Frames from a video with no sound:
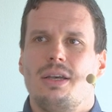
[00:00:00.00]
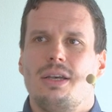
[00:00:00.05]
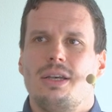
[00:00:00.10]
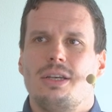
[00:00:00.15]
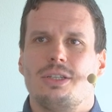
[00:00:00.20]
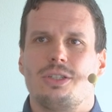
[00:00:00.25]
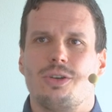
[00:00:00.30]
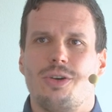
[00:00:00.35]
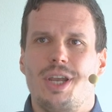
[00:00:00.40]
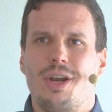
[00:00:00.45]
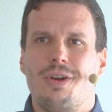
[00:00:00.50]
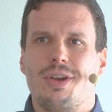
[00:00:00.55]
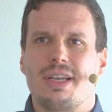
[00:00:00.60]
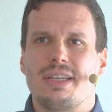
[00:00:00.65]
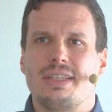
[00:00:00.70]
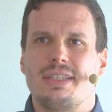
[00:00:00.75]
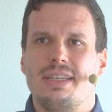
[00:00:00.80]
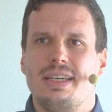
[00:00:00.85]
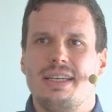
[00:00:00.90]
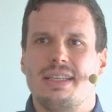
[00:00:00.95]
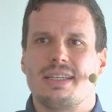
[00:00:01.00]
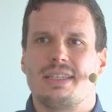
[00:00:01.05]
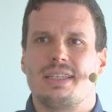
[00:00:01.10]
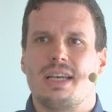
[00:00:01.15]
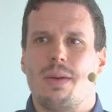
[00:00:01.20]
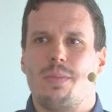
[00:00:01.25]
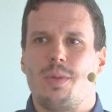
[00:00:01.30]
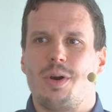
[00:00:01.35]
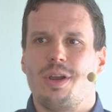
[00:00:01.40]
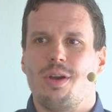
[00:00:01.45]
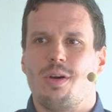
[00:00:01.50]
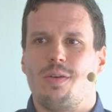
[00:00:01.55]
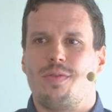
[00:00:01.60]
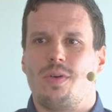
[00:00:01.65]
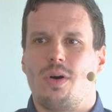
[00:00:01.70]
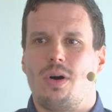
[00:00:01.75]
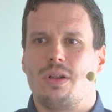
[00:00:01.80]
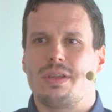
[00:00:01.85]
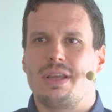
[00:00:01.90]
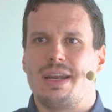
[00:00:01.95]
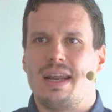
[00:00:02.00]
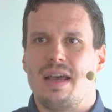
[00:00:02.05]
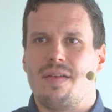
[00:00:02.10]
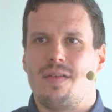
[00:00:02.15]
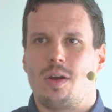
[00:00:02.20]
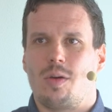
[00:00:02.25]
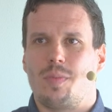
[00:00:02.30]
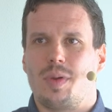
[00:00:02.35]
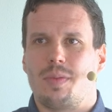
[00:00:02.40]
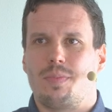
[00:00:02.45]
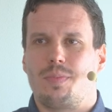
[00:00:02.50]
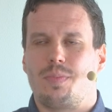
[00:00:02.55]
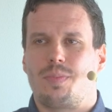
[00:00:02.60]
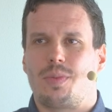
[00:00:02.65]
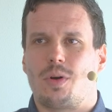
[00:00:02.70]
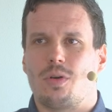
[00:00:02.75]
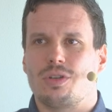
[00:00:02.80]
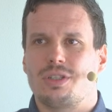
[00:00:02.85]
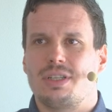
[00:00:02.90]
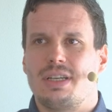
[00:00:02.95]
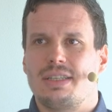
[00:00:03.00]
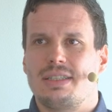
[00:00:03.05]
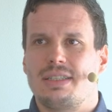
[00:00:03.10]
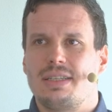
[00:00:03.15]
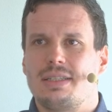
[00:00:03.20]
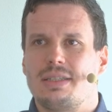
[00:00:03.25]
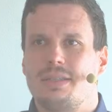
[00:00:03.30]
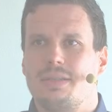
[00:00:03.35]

So here you can see the summary of all the development processes.